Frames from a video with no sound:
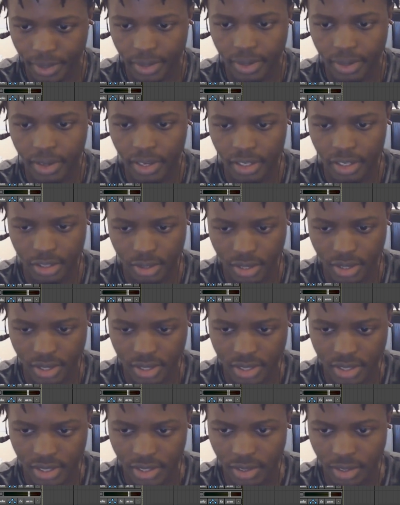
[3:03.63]
As you can
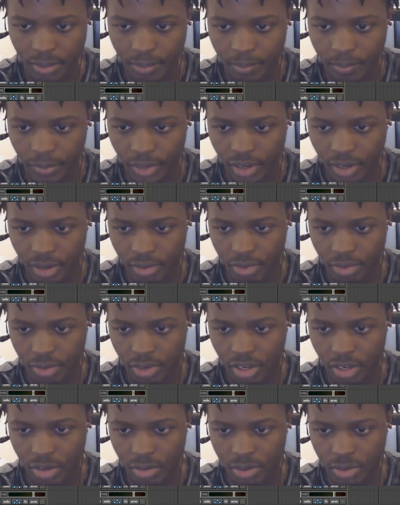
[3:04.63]
see, I have
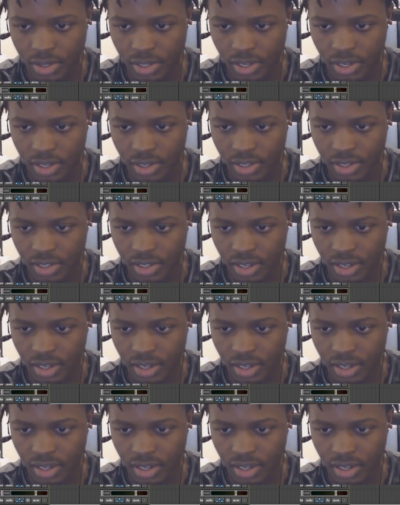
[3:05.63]
Acoustica. These